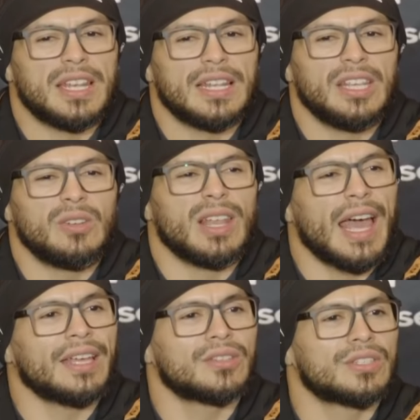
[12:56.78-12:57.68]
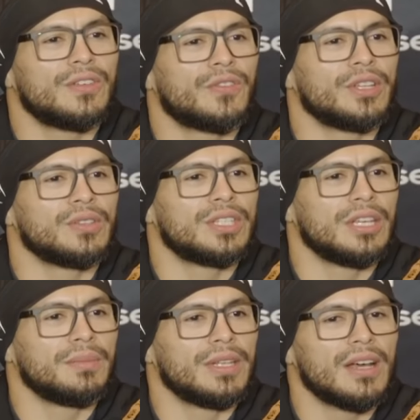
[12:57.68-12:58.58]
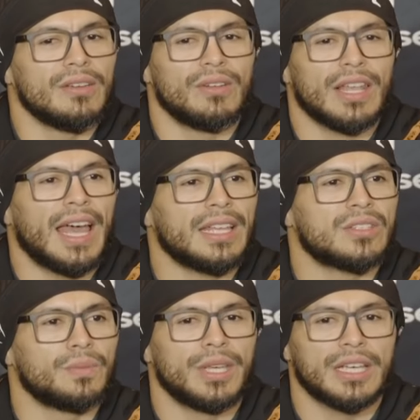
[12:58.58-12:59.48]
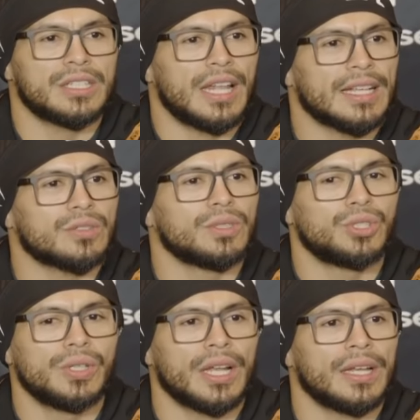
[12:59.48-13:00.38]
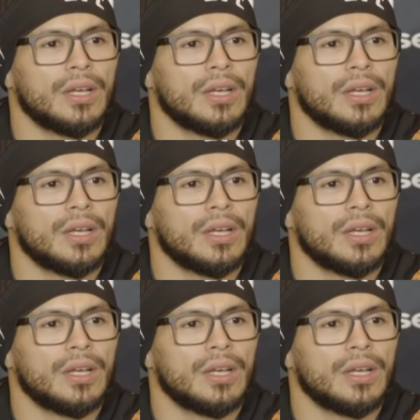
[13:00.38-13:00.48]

you like to see from your team, you know. You like to, because that's what you're going to